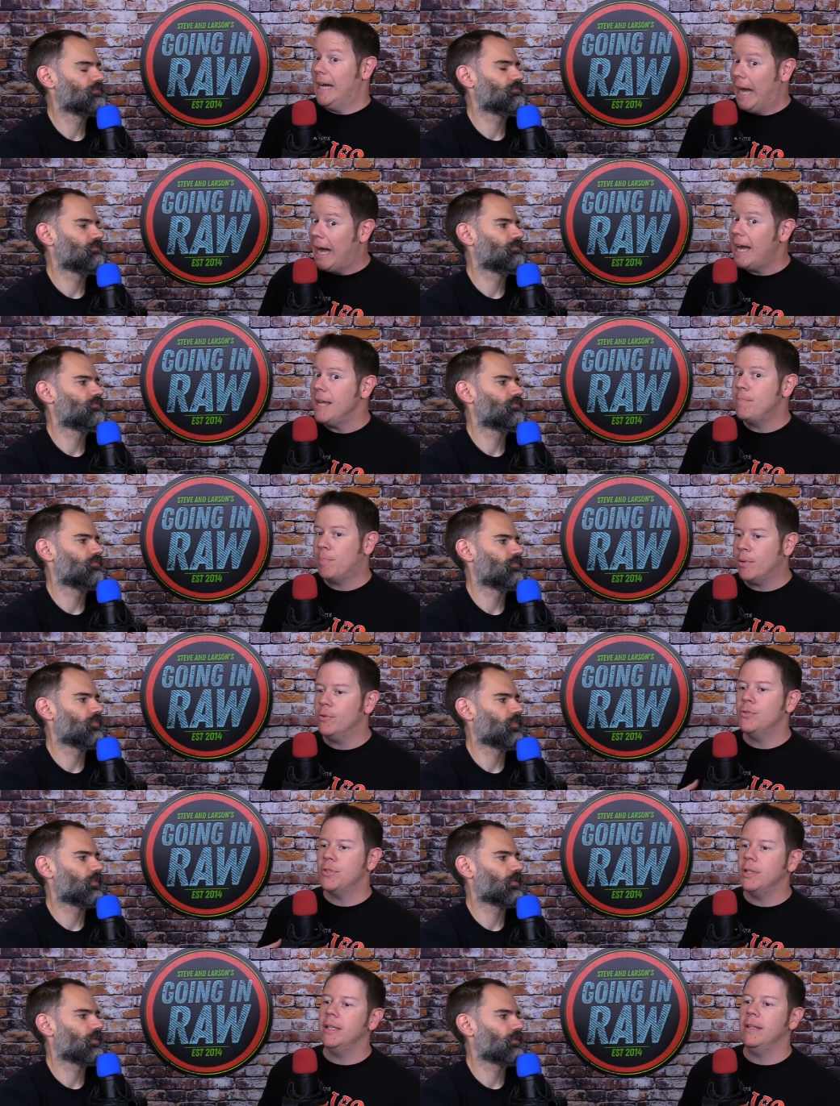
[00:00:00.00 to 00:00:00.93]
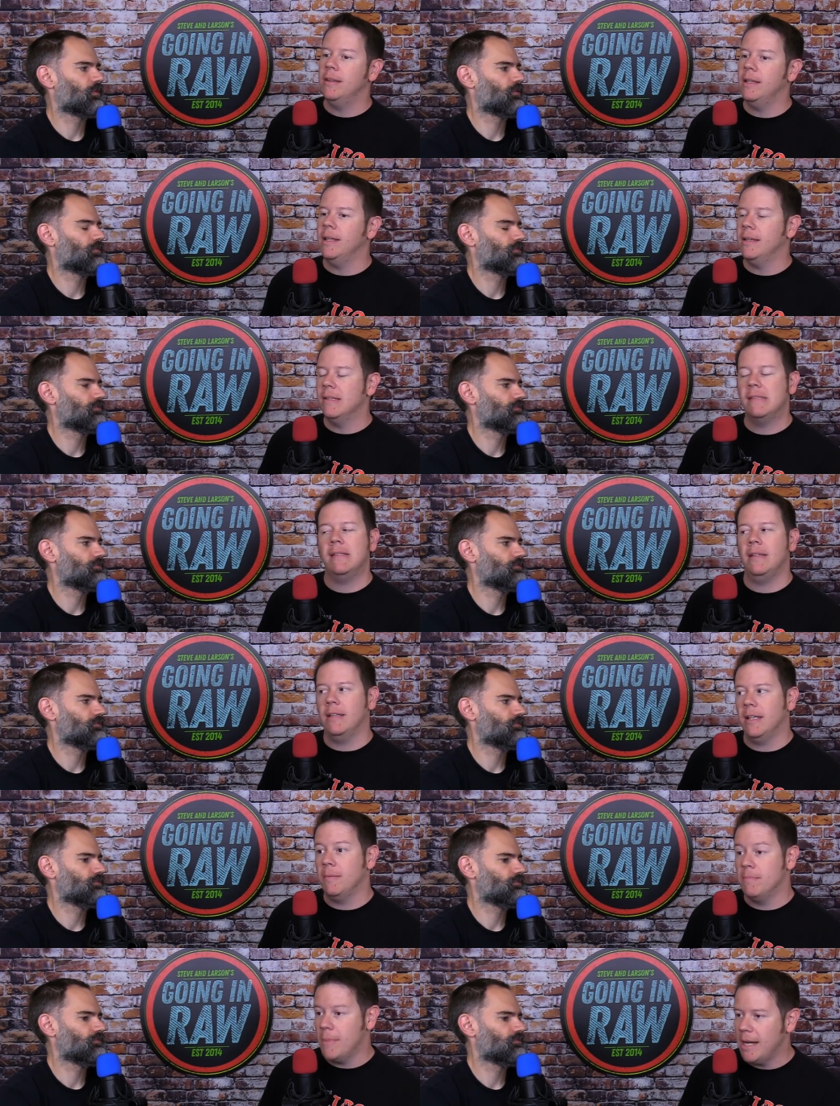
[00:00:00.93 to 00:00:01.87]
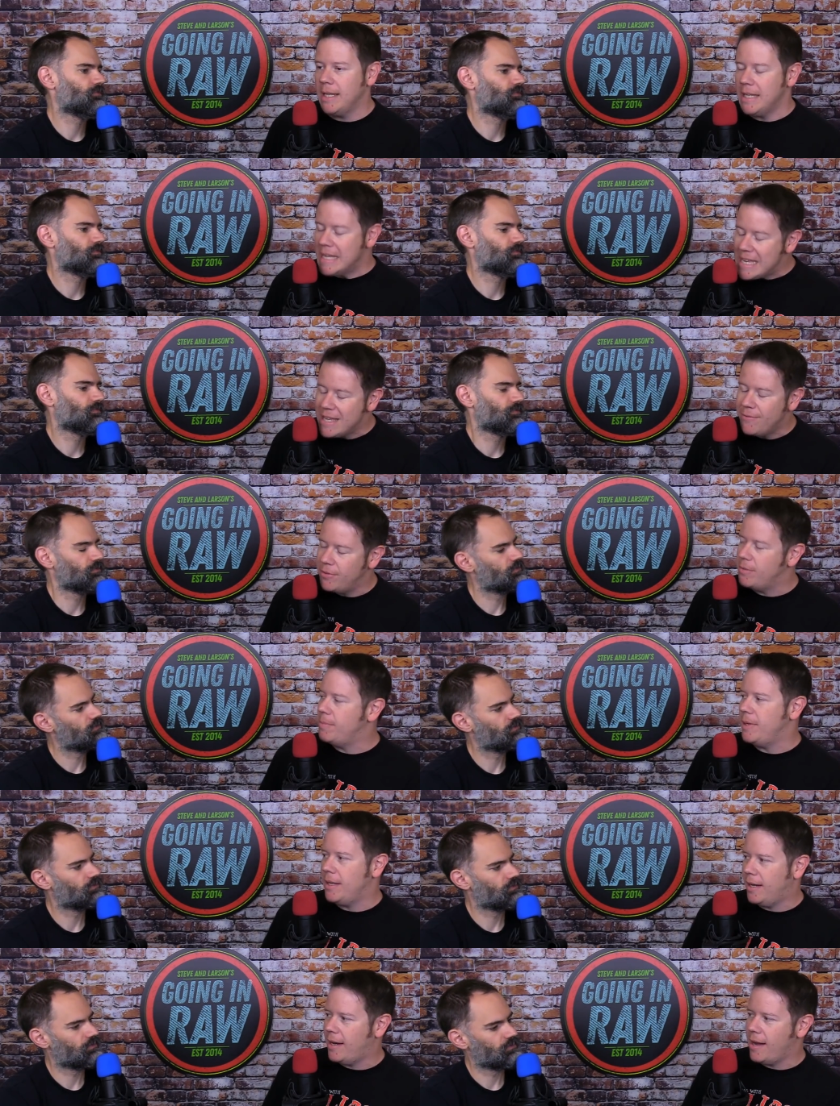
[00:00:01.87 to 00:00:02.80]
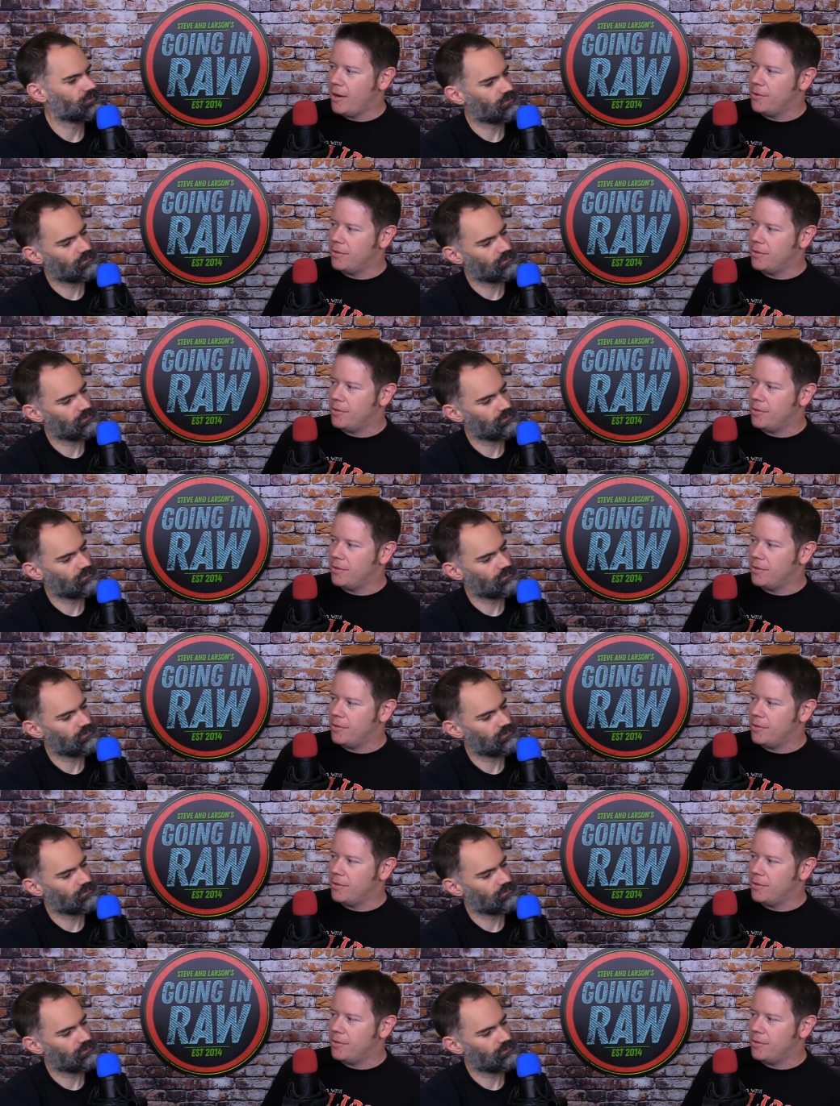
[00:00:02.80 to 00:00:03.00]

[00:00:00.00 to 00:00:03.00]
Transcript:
Speaker 1: I personally think his ceiling might even be higher